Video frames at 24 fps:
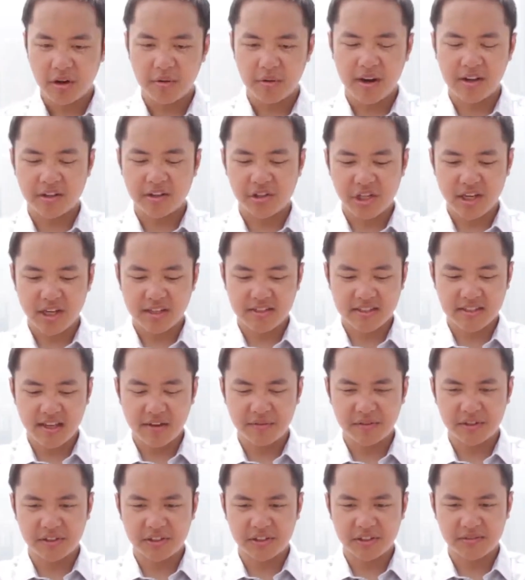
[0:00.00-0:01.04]
Around chest
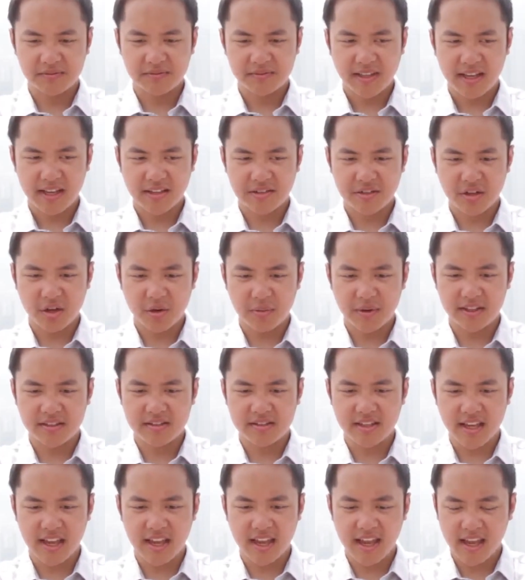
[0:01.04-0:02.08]
level, as
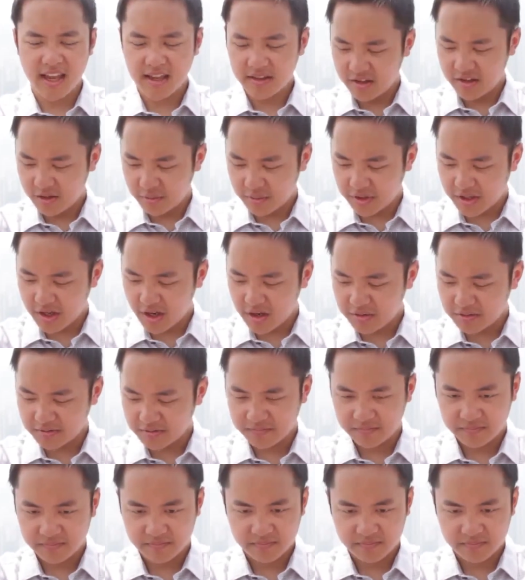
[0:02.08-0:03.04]
always, and here we go.